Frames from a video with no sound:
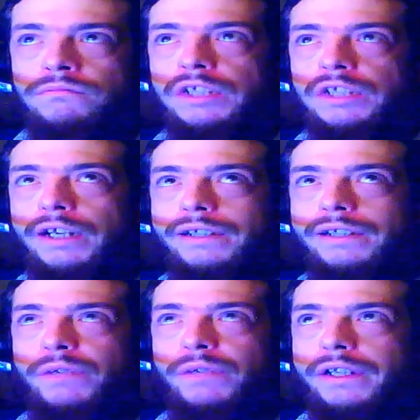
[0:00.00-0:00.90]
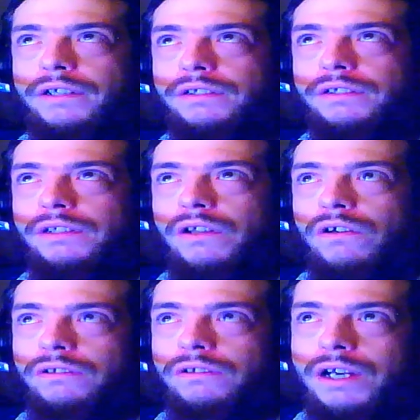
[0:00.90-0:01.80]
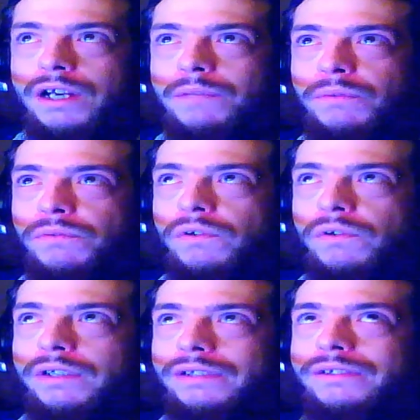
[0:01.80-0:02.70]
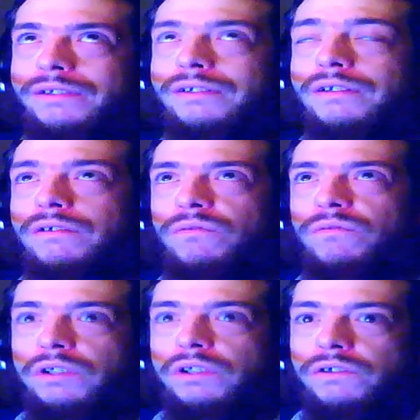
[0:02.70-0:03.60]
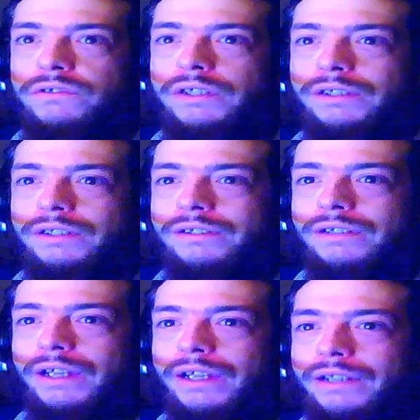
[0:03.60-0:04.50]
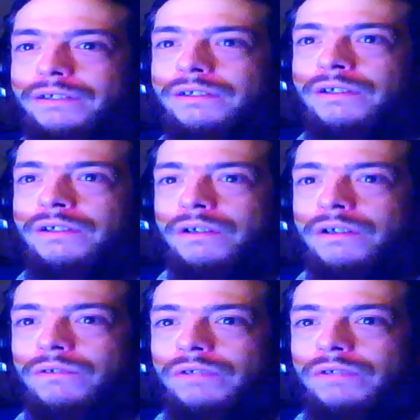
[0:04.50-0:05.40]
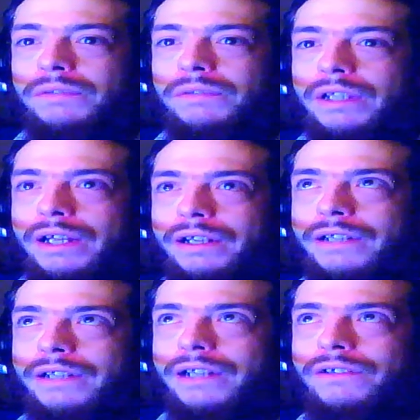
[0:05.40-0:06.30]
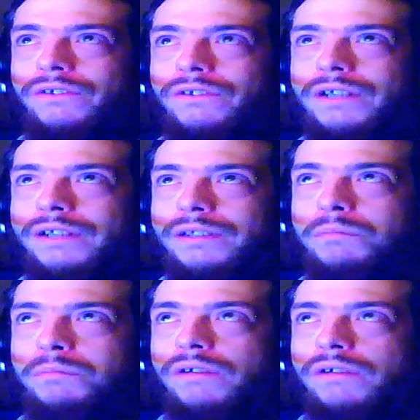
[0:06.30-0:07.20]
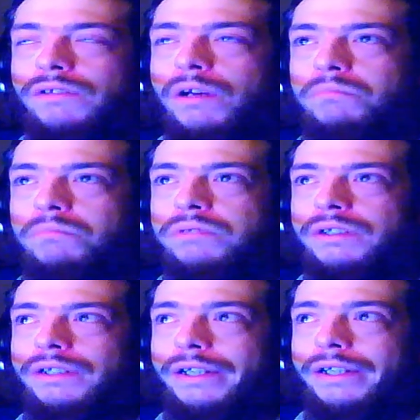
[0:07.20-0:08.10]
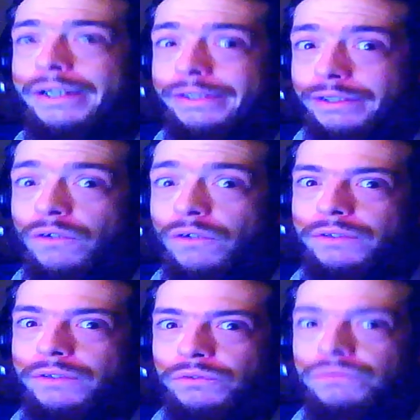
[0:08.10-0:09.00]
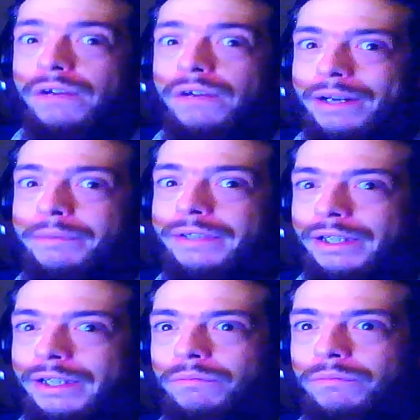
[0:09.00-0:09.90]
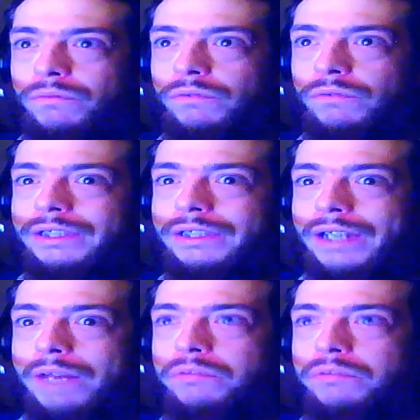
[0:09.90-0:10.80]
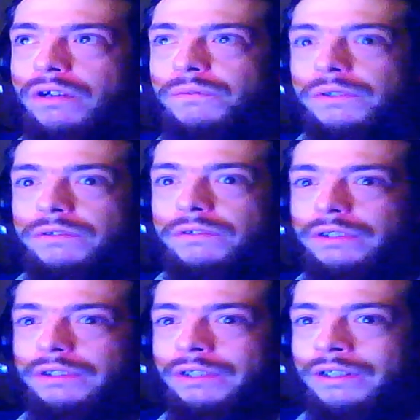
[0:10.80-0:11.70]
I had to wait a good long time before this one hosting site would even allow the download because it popped up. And no, I tried everything, even with the adblock filter on,